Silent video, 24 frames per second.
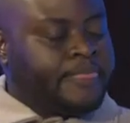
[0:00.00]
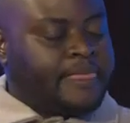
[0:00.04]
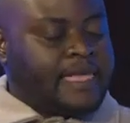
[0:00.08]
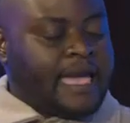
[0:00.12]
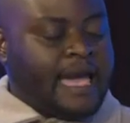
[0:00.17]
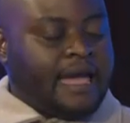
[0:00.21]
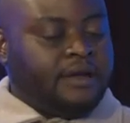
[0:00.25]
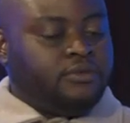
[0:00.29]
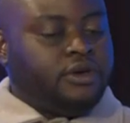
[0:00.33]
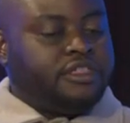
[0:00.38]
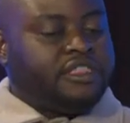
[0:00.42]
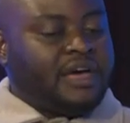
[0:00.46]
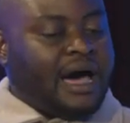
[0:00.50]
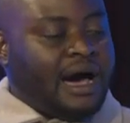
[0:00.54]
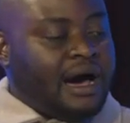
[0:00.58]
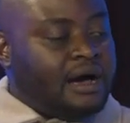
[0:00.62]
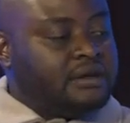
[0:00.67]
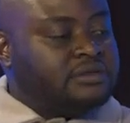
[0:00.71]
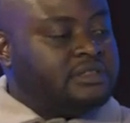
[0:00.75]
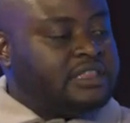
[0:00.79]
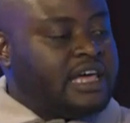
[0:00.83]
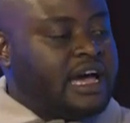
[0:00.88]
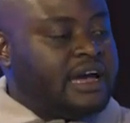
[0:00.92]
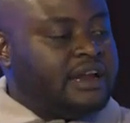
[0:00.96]
And
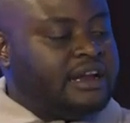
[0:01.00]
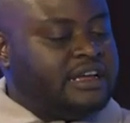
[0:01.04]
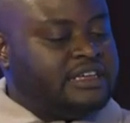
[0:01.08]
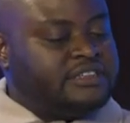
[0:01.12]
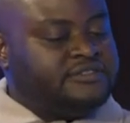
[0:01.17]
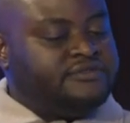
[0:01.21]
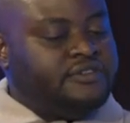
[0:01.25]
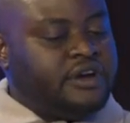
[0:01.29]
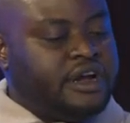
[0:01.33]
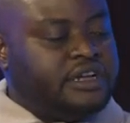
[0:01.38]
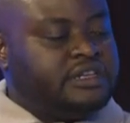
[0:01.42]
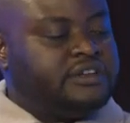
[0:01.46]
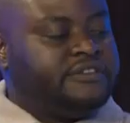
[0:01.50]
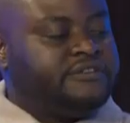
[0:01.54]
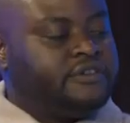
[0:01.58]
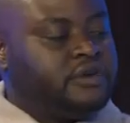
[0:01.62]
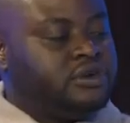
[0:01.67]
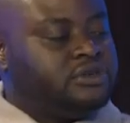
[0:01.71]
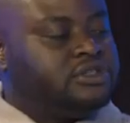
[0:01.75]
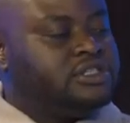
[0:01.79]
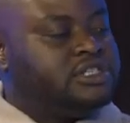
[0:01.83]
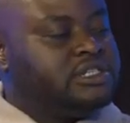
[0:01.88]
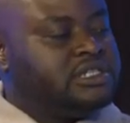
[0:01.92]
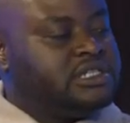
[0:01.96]
without that, it's very
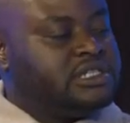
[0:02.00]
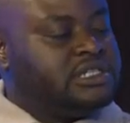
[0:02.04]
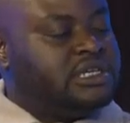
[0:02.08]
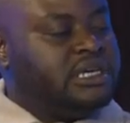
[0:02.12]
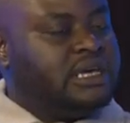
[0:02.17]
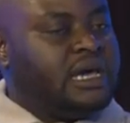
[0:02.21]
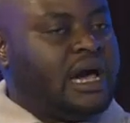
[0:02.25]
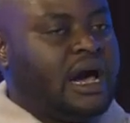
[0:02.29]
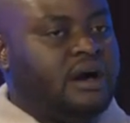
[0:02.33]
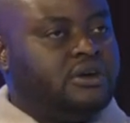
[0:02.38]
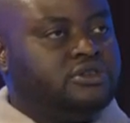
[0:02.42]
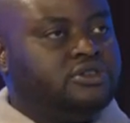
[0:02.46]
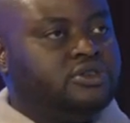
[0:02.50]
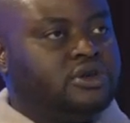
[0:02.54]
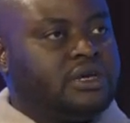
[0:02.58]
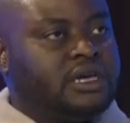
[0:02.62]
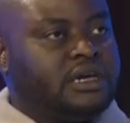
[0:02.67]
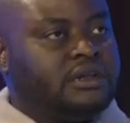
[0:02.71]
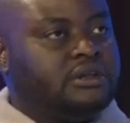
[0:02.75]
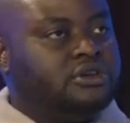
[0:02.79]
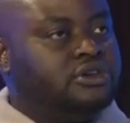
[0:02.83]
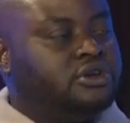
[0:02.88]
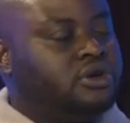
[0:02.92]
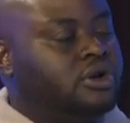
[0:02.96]
difficult to see how you
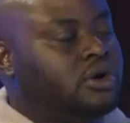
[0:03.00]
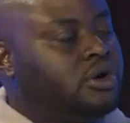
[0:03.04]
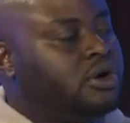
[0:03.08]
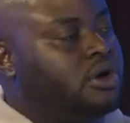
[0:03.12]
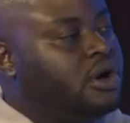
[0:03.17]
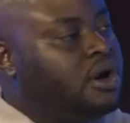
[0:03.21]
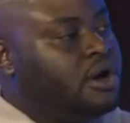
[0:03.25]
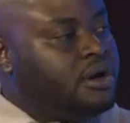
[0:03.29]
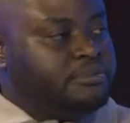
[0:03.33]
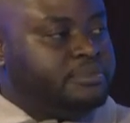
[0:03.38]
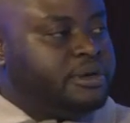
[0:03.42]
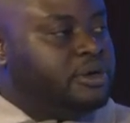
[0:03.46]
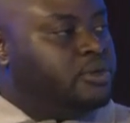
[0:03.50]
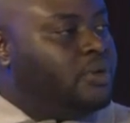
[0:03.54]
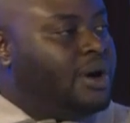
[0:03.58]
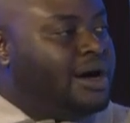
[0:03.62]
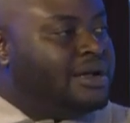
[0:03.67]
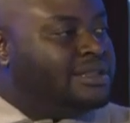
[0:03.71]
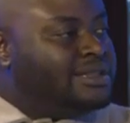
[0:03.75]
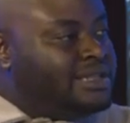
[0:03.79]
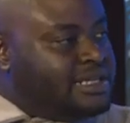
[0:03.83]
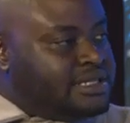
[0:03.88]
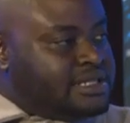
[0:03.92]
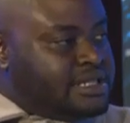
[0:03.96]
can, be
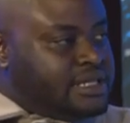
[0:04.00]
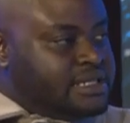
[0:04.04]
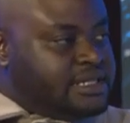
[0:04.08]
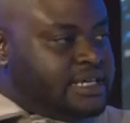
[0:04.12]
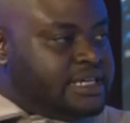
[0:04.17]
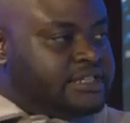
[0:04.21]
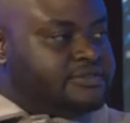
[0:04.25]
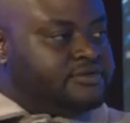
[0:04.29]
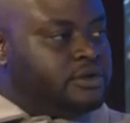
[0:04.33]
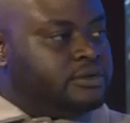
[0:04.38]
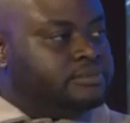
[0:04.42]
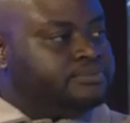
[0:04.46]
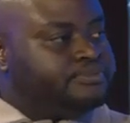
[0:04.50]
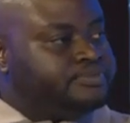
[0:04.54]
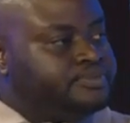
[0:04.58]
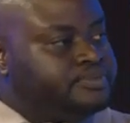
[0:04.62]
wildly successful.